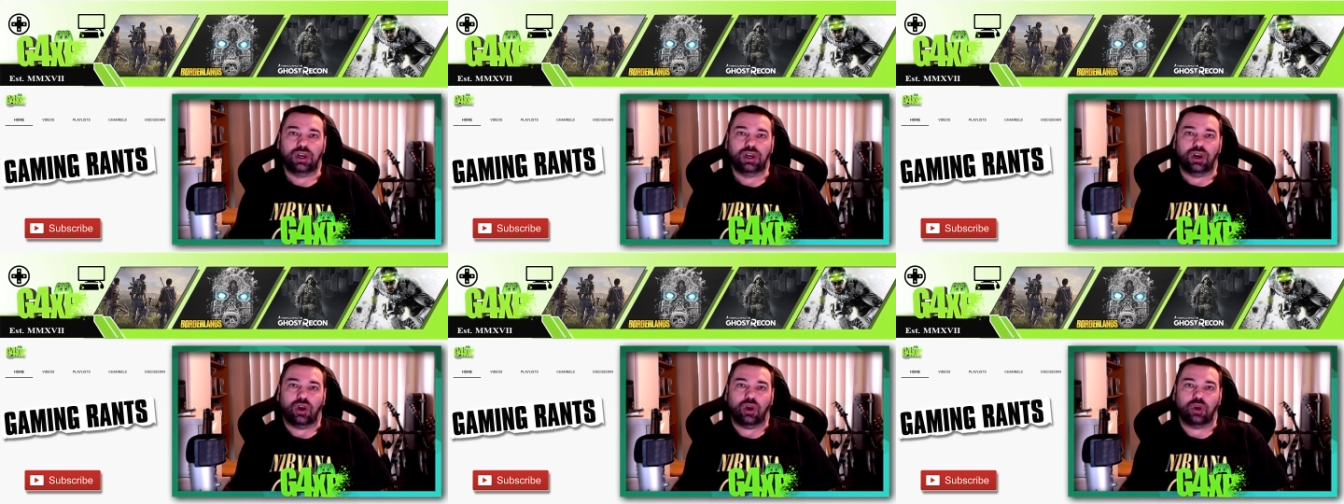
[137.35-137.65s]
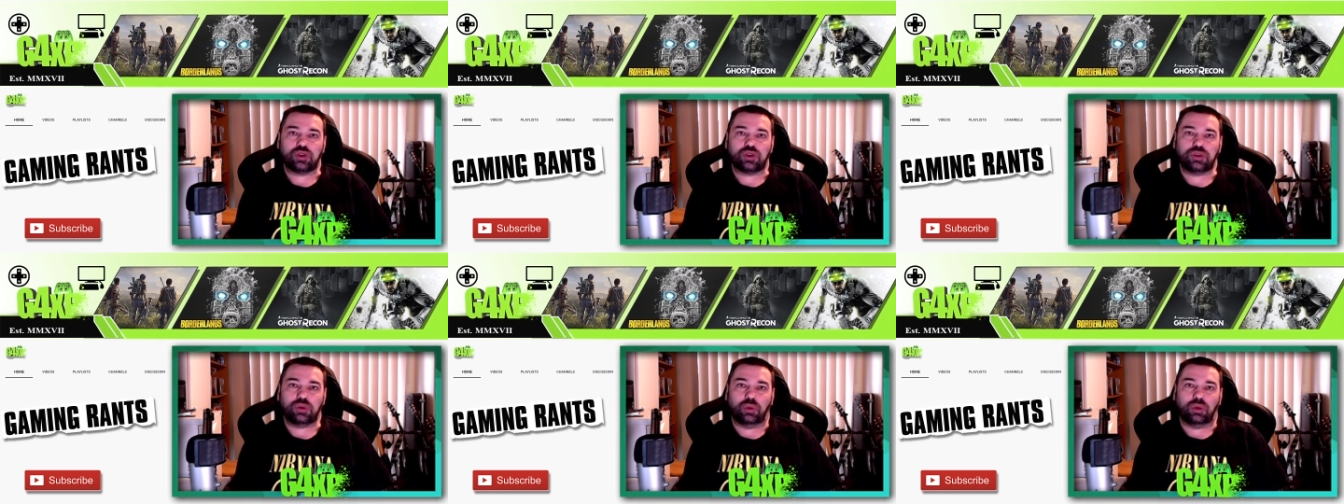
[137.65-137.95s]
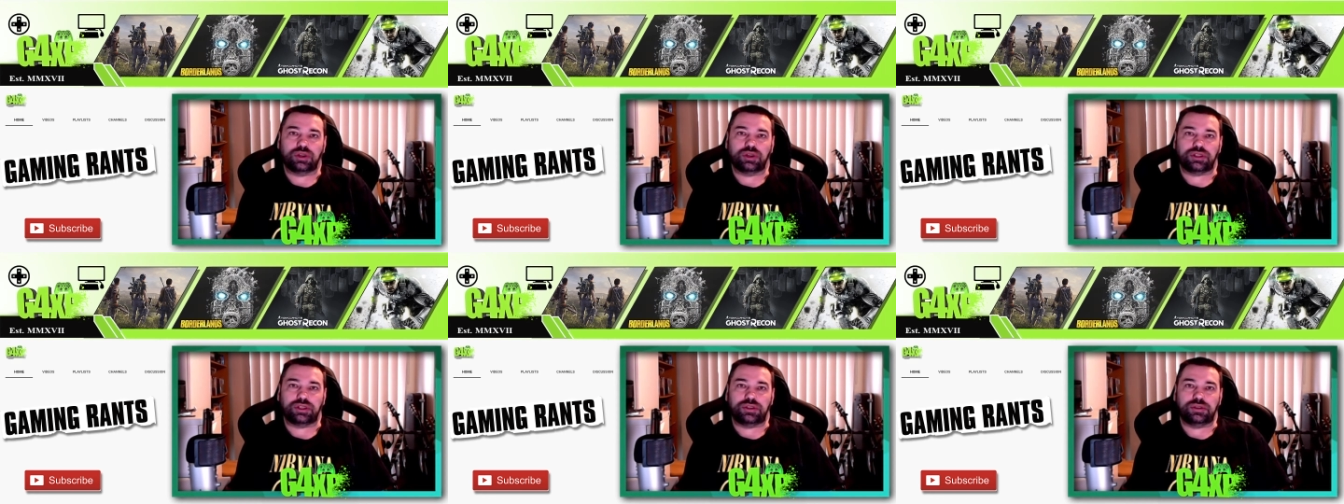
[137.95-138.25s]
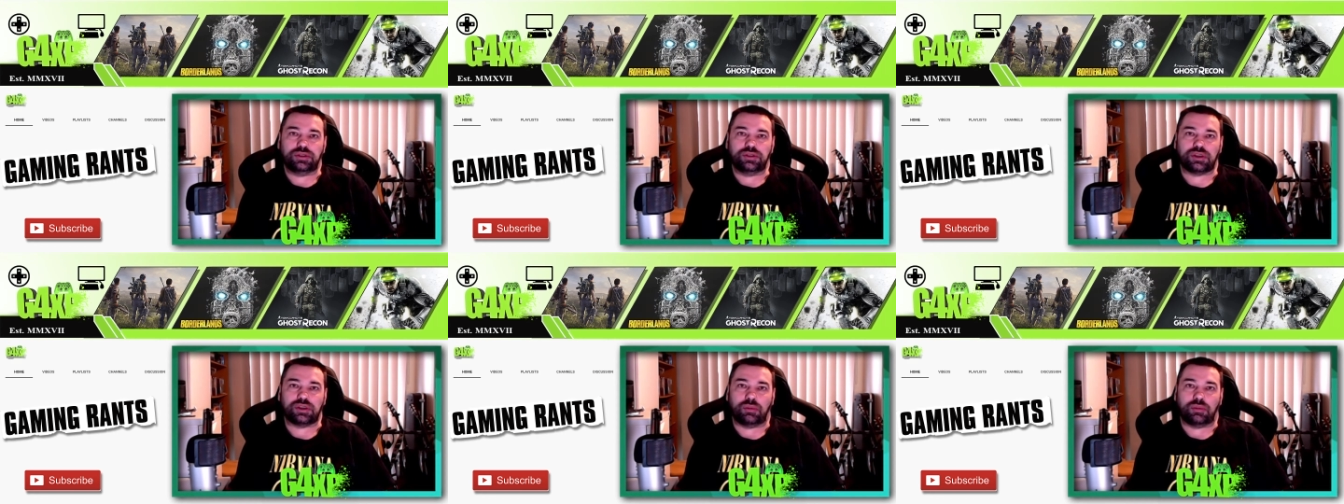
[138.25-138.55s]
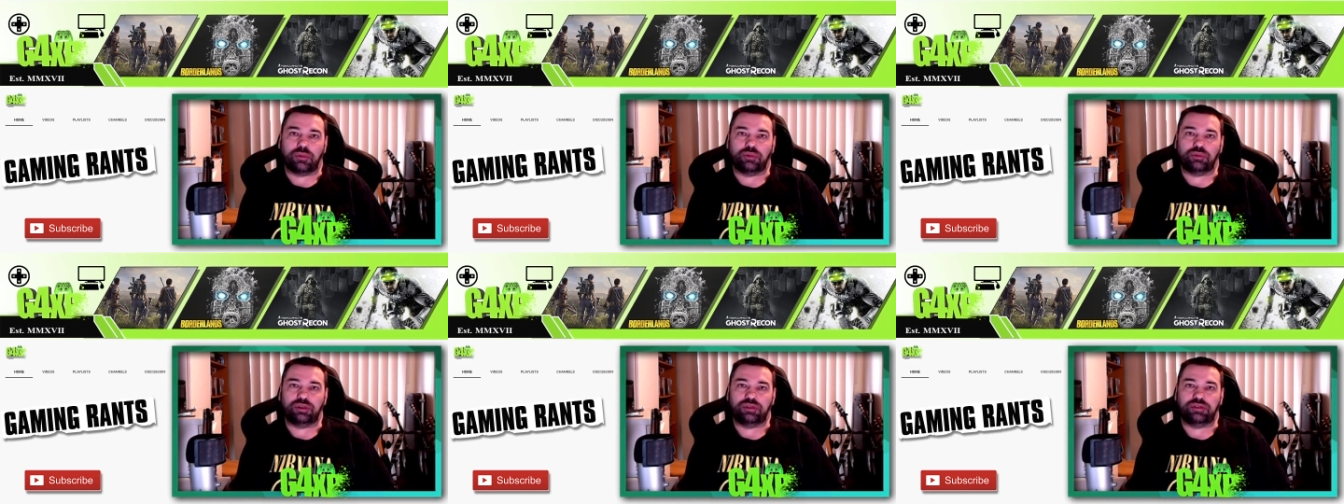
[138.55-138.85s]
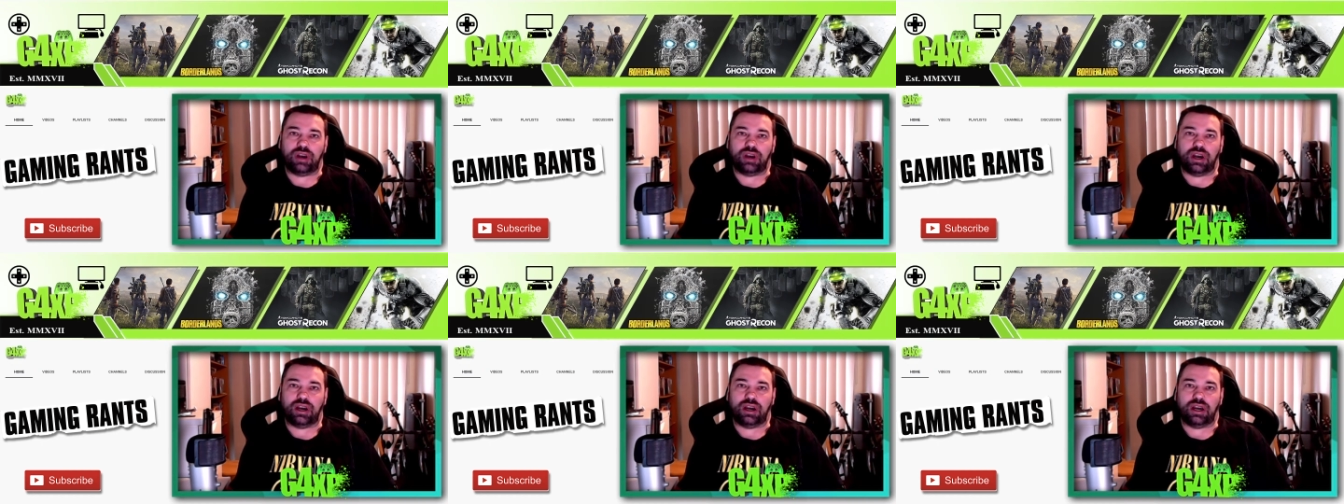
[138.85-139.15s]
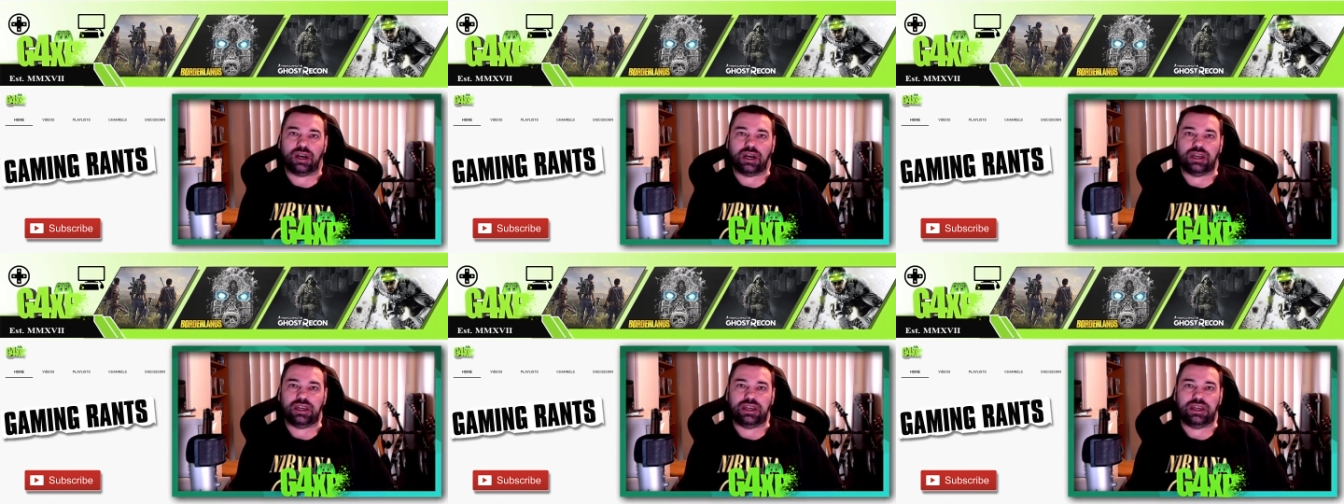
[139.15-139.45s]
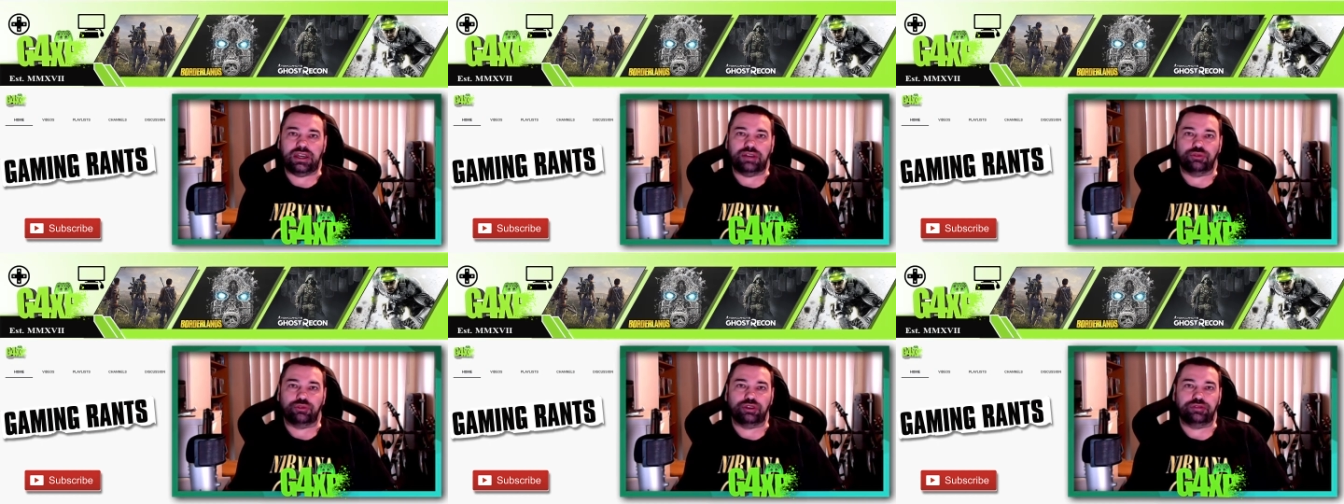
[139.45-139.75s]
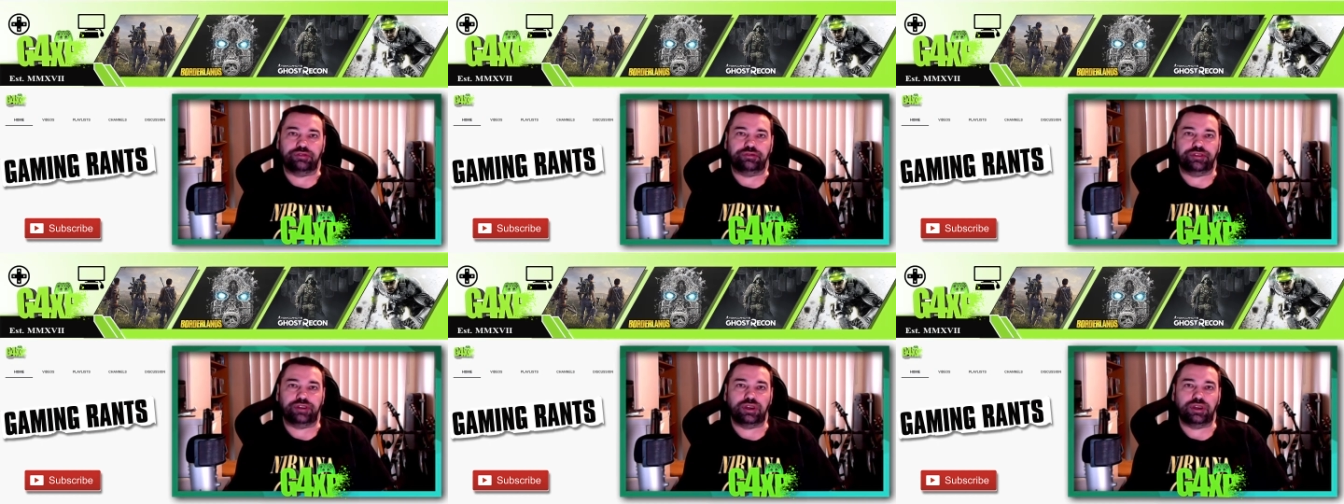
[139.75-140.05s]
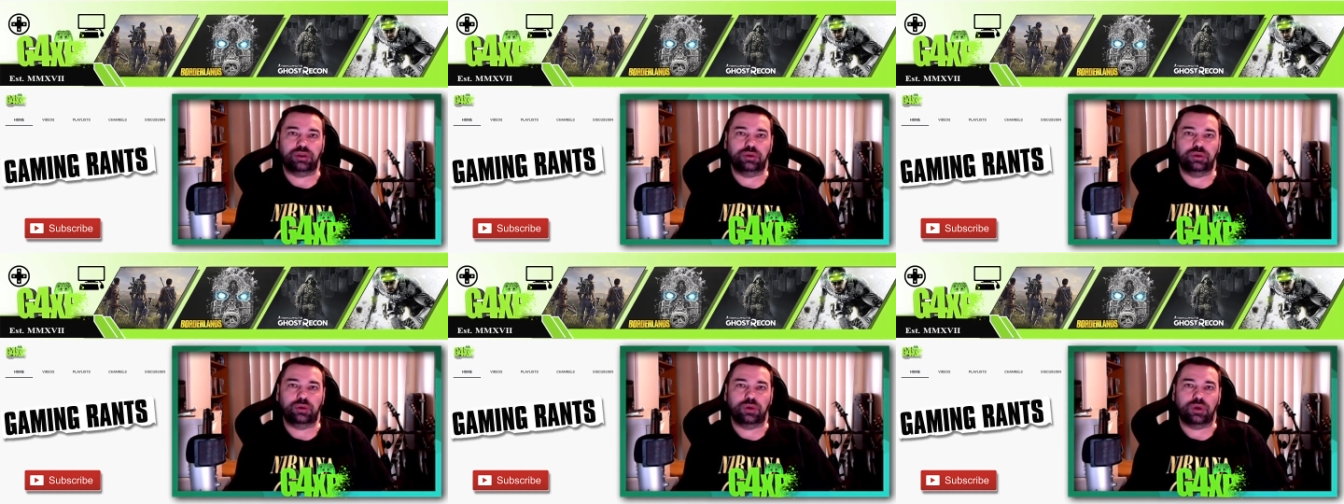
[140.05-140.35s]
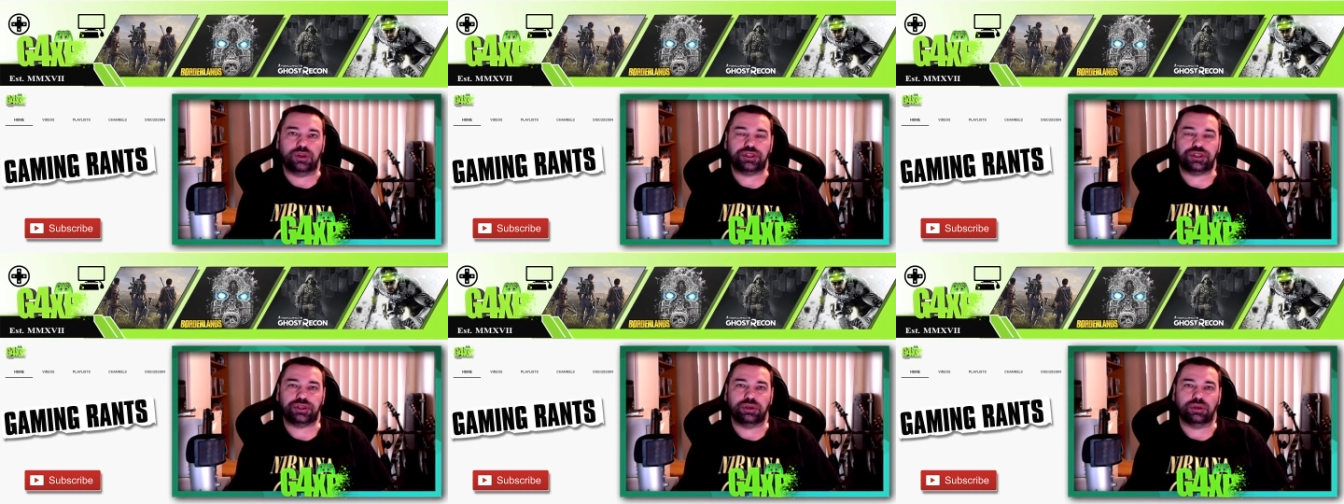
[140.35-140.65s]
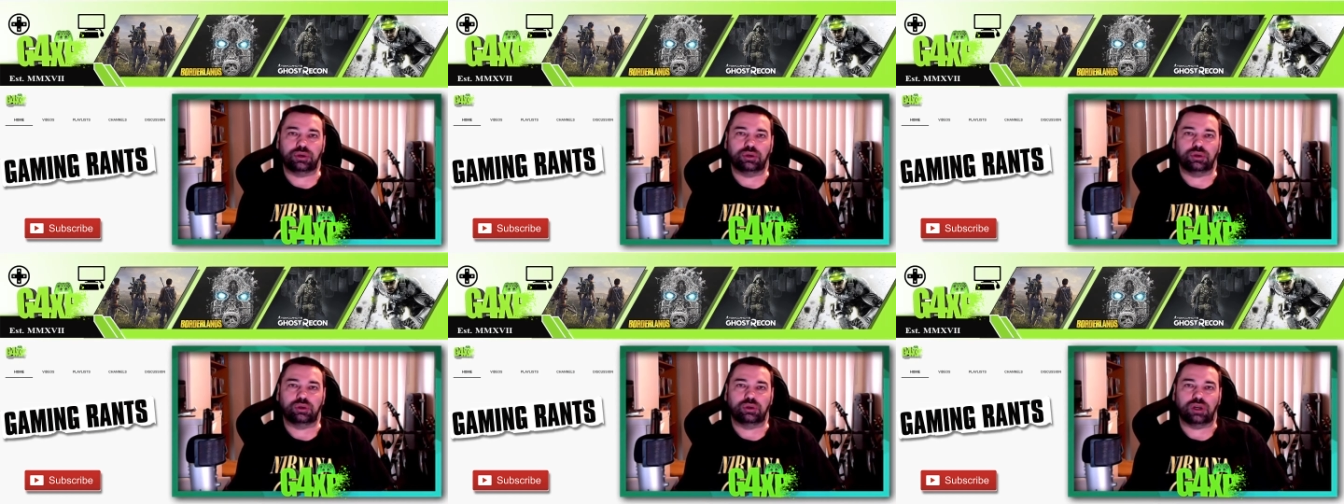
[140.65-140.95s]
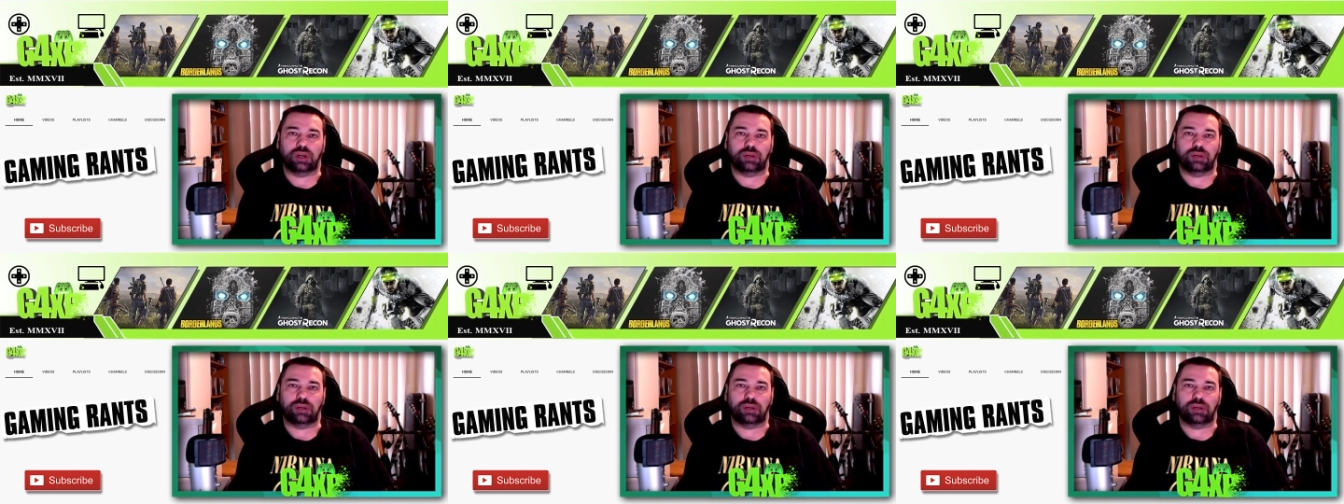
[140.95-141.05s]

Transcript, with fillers: Also, want to do some re uh, a review show.